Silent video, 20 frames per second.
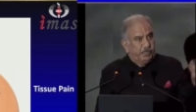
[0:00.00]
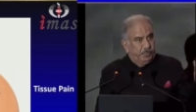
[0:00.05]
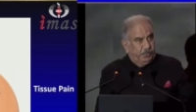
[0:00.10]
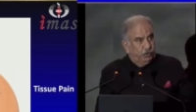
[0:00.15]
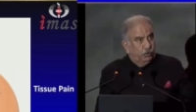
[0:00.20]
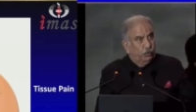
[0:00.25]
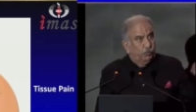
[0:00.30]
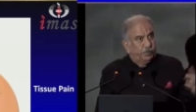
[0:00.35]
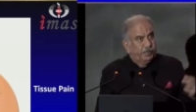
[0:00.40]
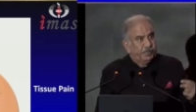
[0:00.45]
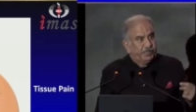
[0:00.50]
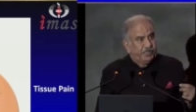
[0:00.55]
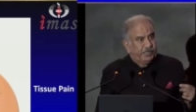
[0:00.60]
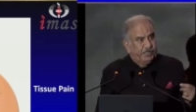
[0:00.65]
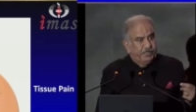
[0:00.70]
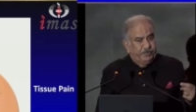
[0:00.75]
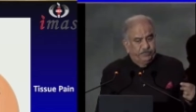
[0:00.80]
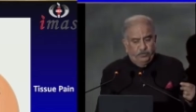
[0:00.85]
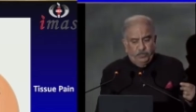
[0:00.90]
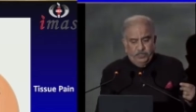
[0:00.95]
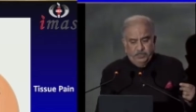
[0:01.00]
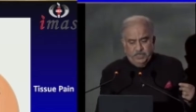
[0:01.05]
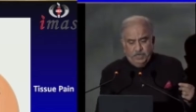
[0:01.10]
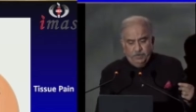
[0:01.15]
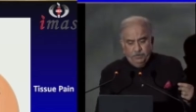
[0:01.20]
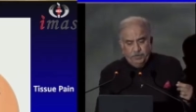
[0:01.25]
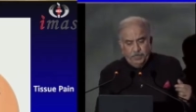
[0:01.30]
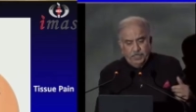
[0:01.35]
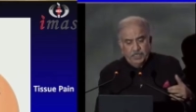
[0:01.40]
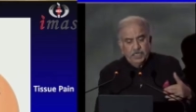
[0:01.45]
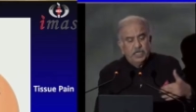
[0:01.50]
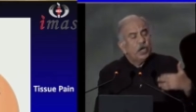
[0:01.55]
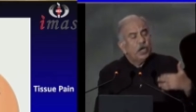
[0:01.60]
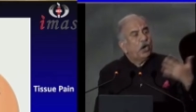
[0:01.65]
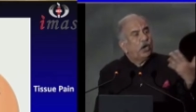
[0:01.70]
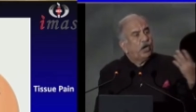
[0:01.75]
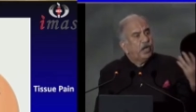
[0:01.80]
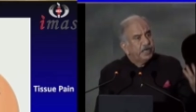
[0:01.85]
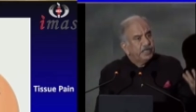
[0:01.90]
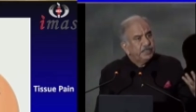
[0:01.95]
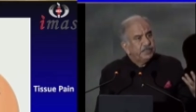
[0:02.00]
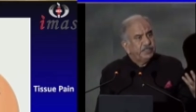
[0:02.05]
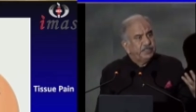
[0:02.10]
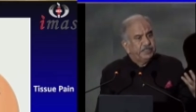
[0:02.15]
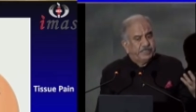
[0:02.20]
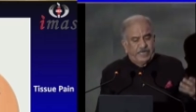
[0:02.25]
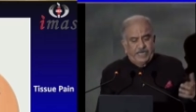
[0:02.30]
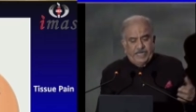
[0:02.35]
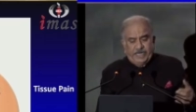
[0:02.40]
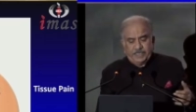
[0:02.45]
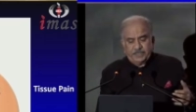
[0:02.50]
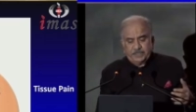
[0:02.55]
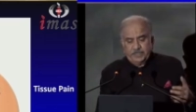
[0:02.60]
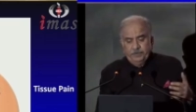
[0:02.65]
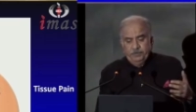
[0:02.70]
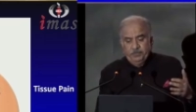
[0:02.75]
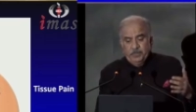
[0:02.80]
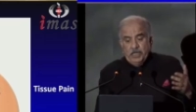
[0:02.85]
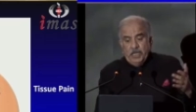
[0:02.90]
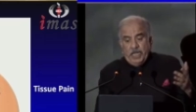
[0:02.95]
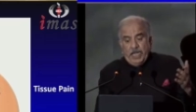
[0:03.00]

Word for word: in open technique for example, or in the tacks.